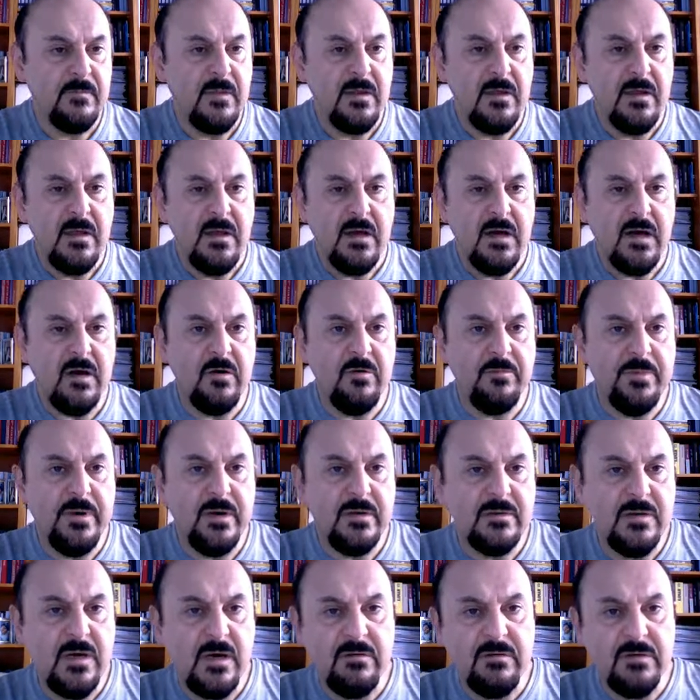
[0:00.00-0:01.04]
How
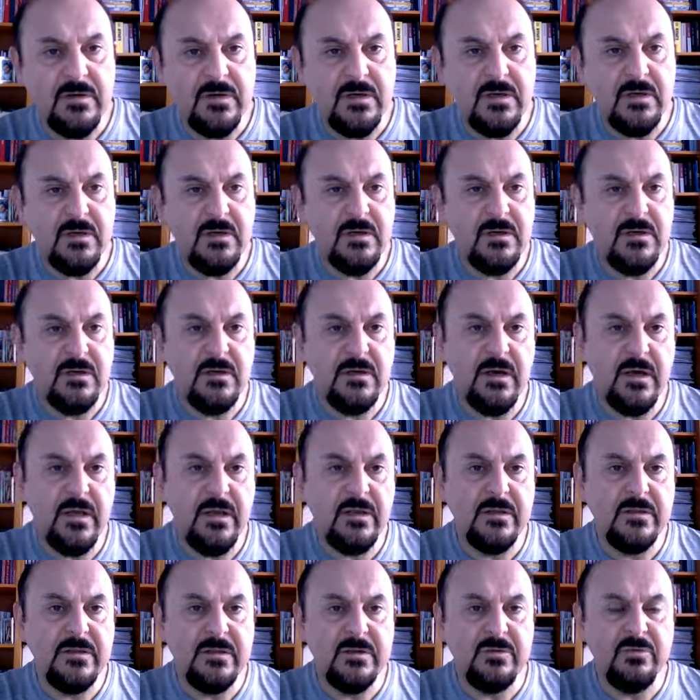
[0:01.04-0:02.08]
about our
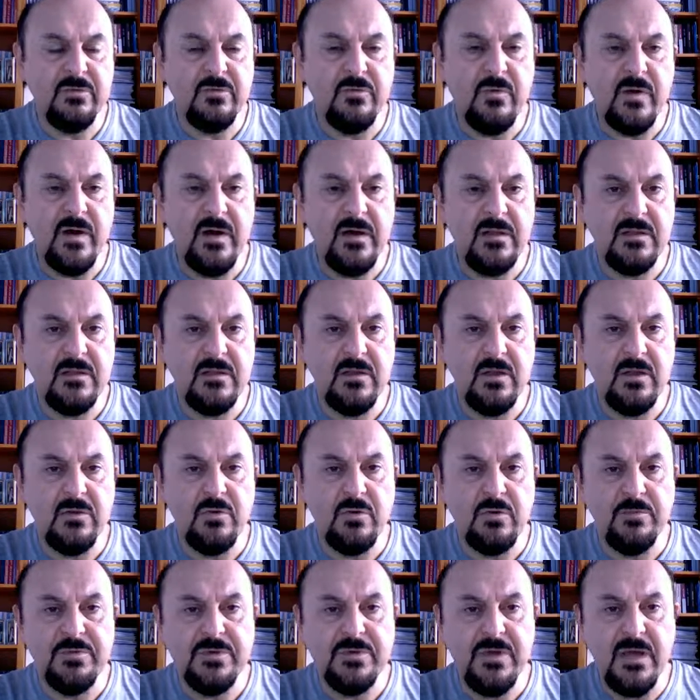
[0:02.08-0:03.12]
another do while
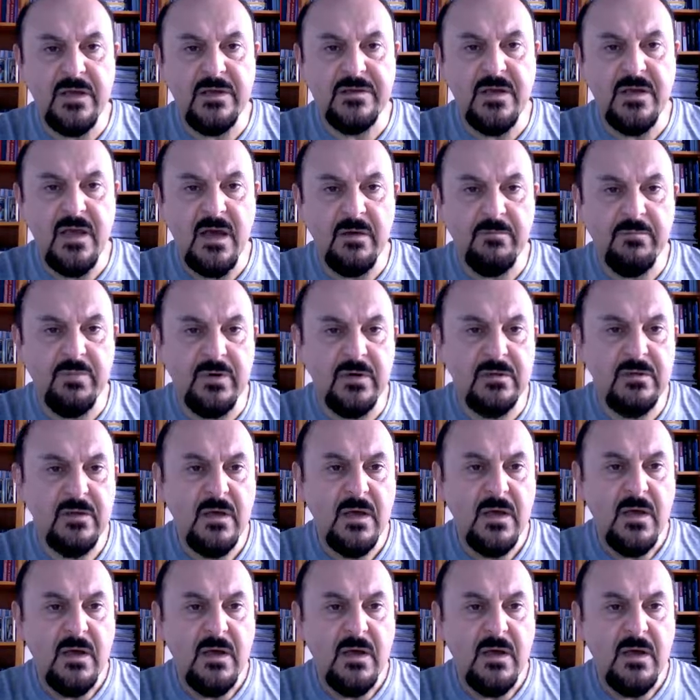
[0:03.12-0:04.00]
loops example?